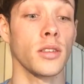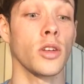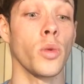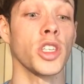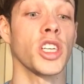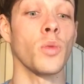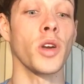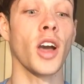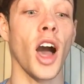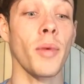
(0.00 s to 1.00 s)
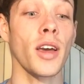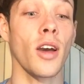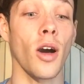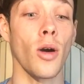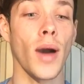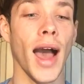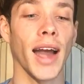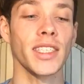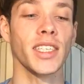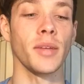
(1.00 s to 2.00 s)
which she would come and go
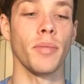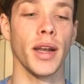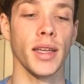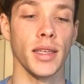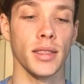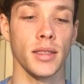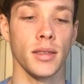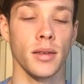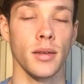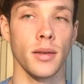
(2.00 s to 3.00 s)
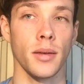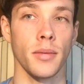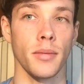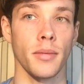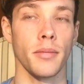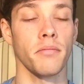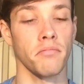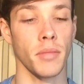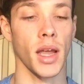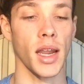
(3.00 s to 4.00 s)
as she pleased,
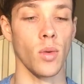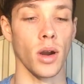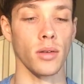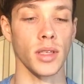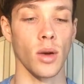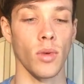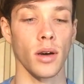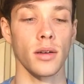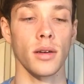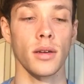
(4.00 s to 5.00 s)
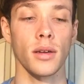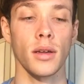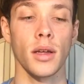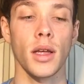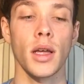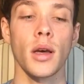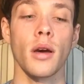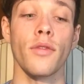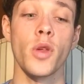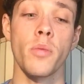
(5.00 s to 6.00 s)
mainly when I was at work. A
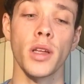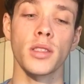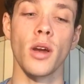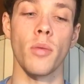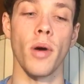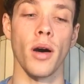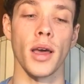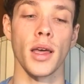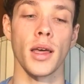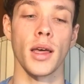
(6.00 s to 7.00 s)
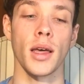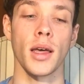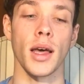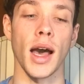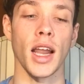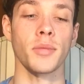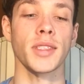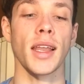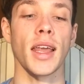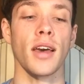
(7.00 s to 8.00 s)
few months go by, and I'm
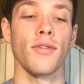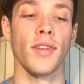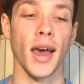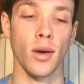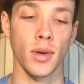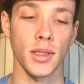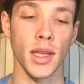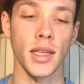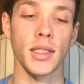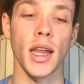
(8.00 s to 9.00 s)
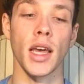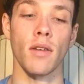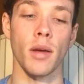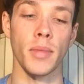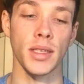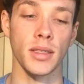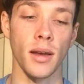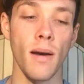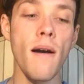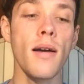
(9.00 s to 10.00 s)
sending her flowers and telling her I miss
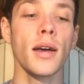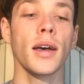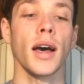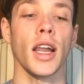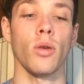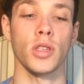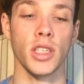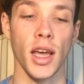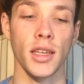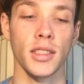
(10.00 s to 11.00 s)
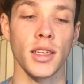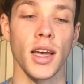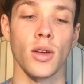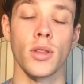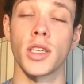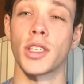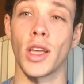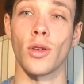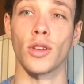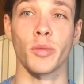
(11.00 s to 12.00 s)
her, and I will change, and all that shit
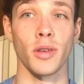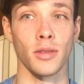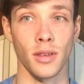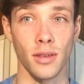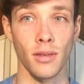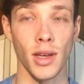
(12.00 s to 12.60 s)
you're not supposed to do.